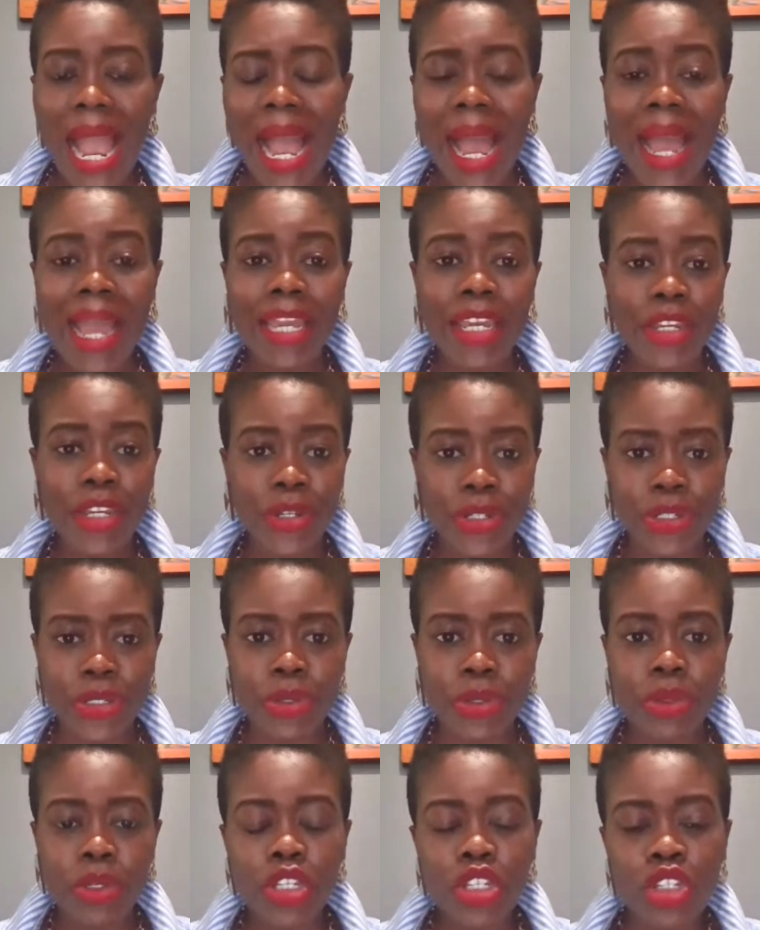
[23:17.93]
I hear you.
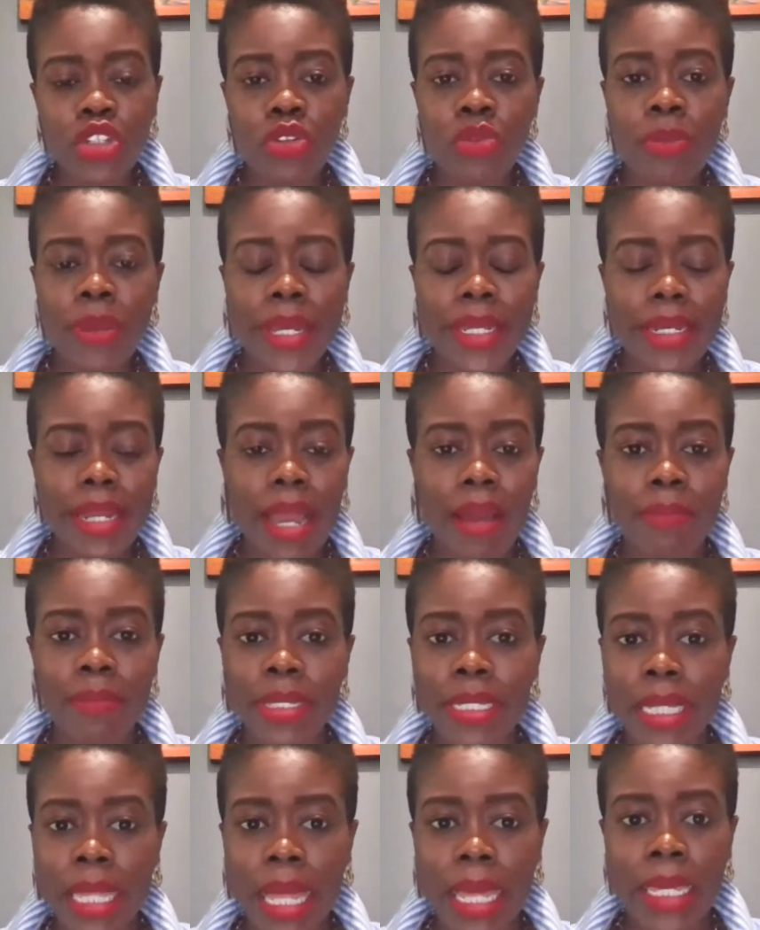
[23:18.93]
You might not
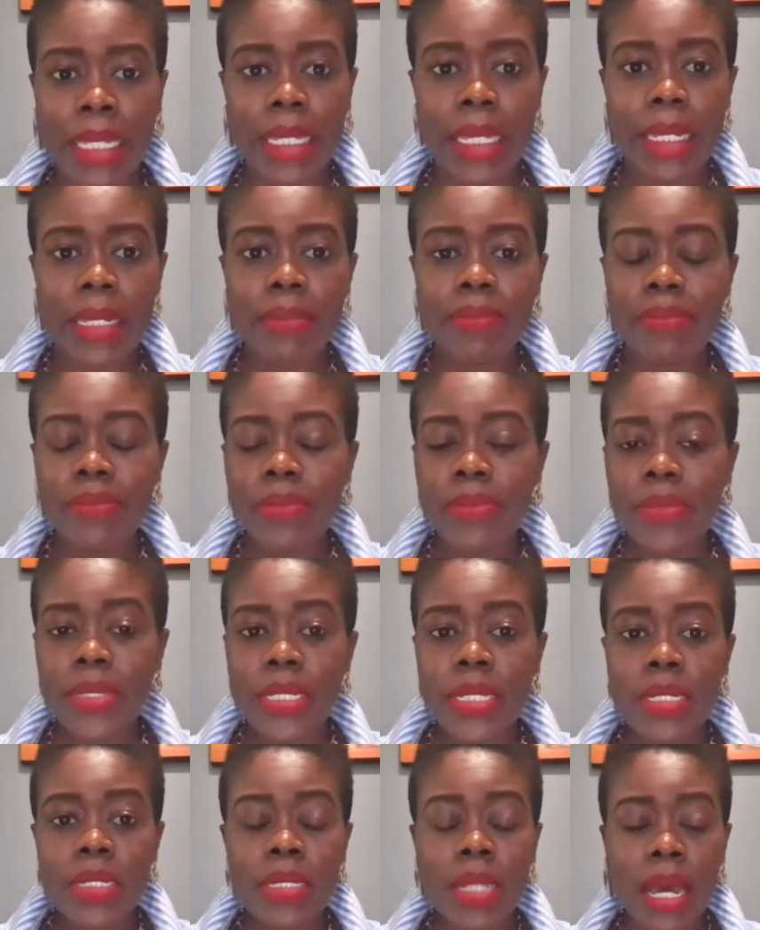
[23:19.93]
be like,
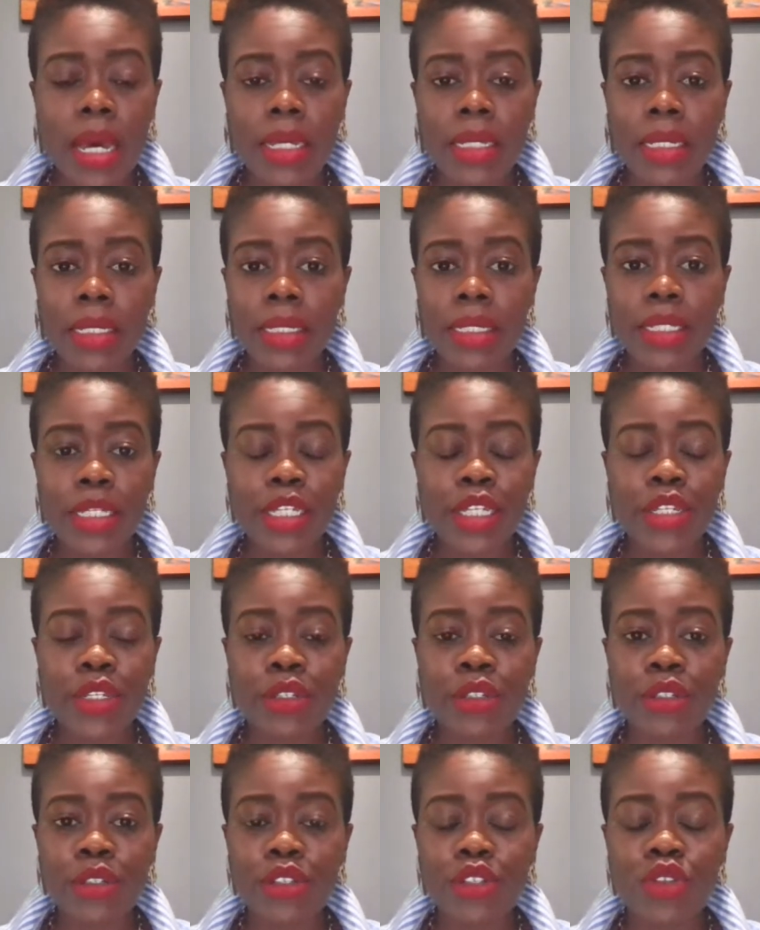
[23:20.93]
Nana,
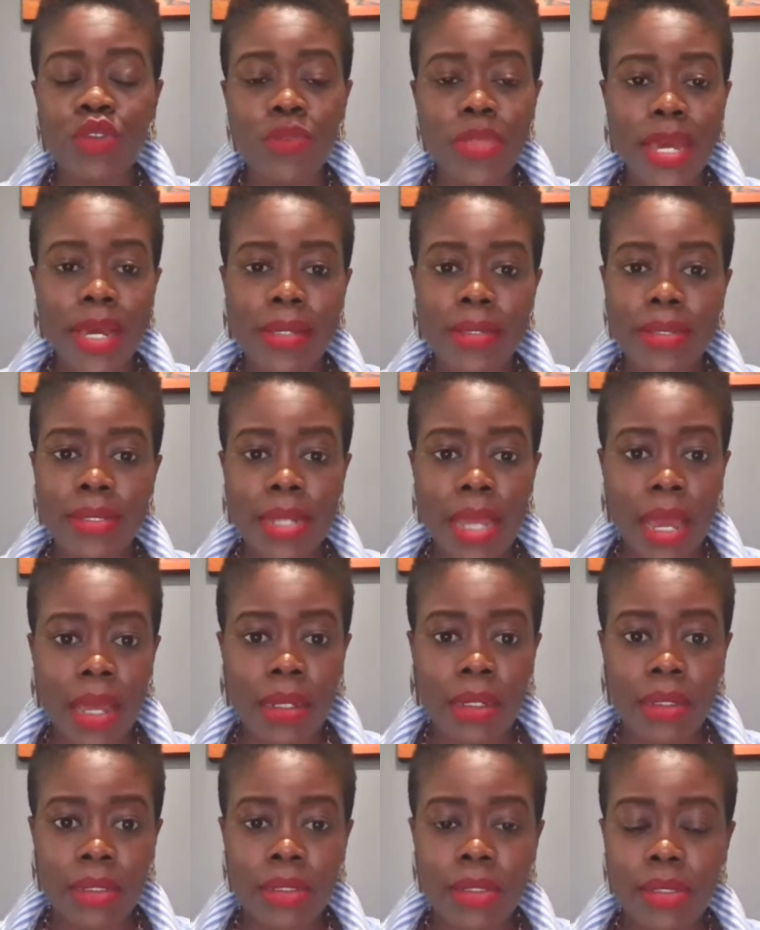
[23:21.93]
here's
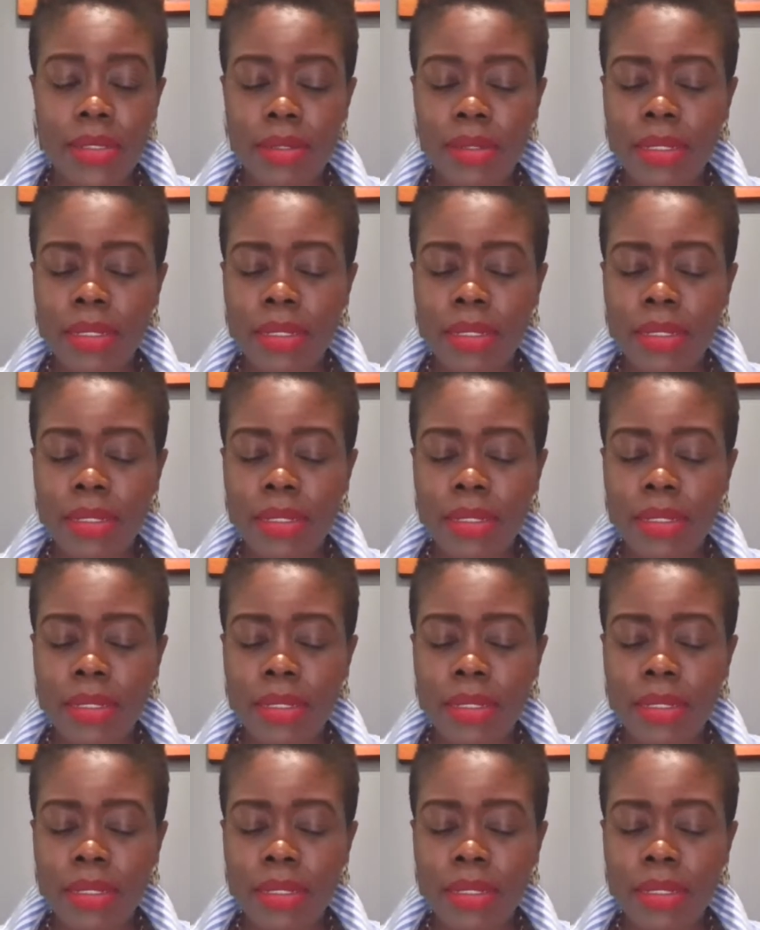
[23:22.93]
$2,000.